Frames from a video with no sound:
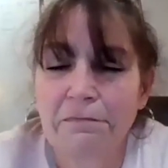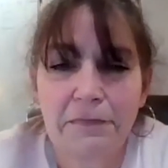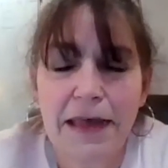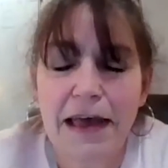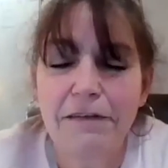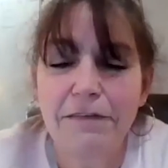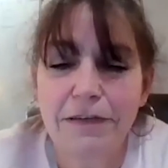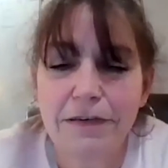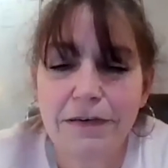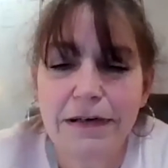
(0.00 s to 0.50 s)

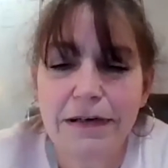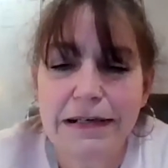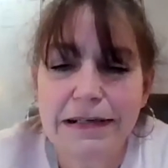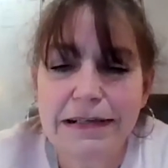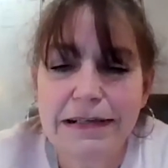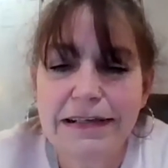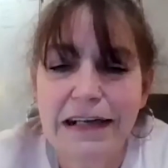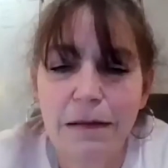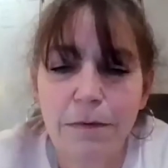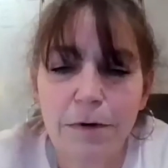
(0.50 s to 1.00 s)
have an
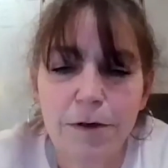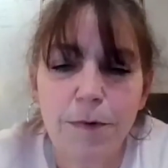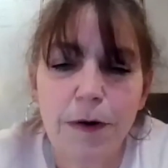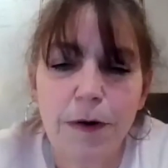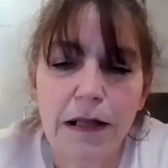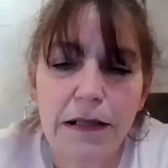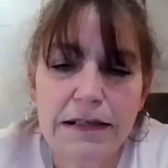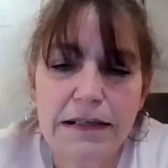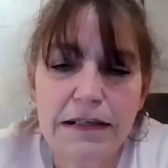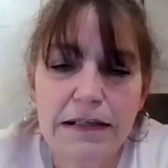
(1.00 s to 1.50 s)
established
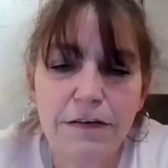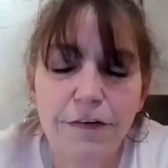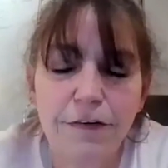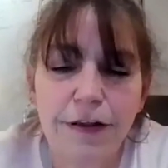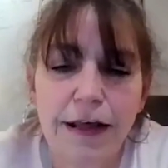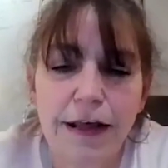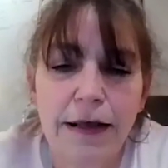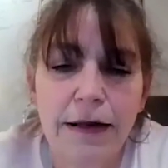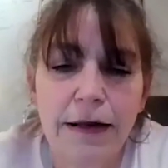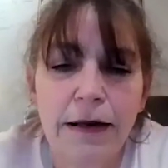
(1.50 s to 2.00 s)
policy
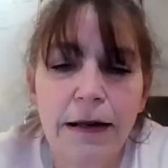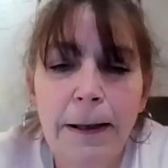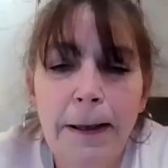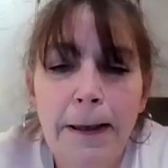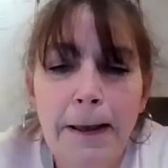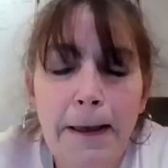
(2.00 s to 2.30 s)
for that.